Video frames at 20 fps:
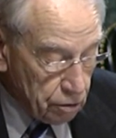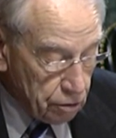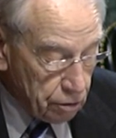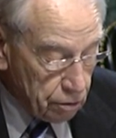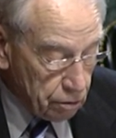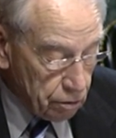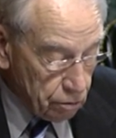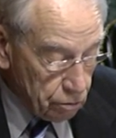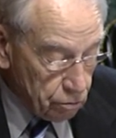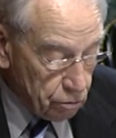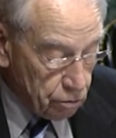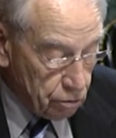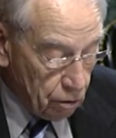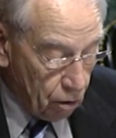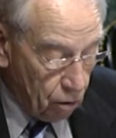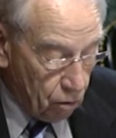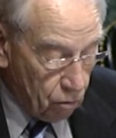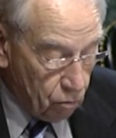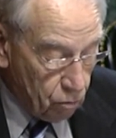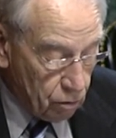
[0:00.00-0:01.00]
should do
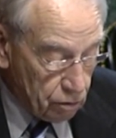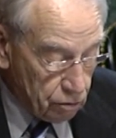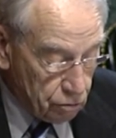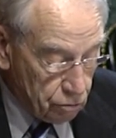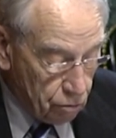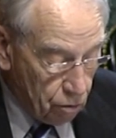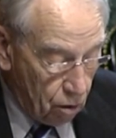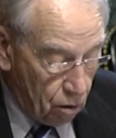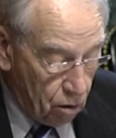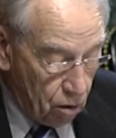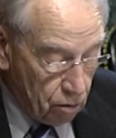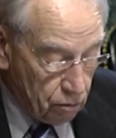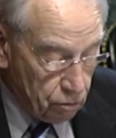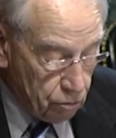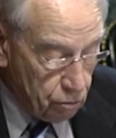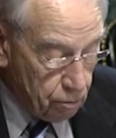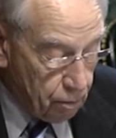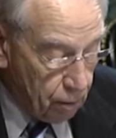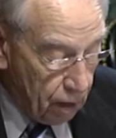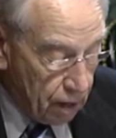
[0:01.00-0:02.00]
so with strong
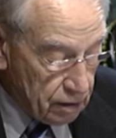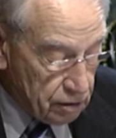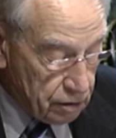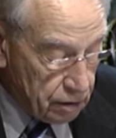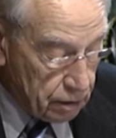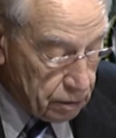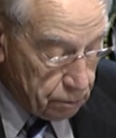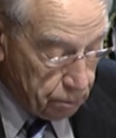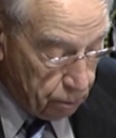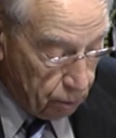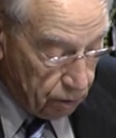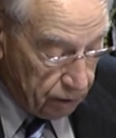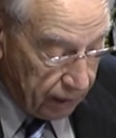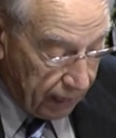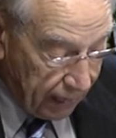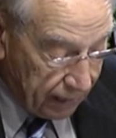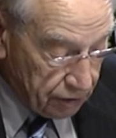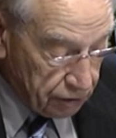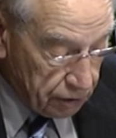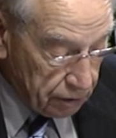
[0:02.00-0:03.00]
due process
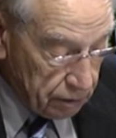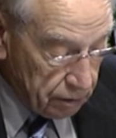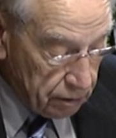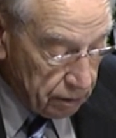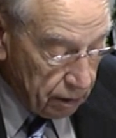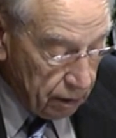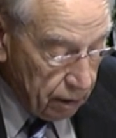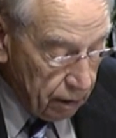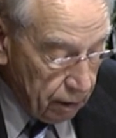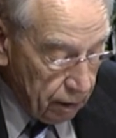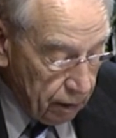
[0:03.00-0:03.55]
protections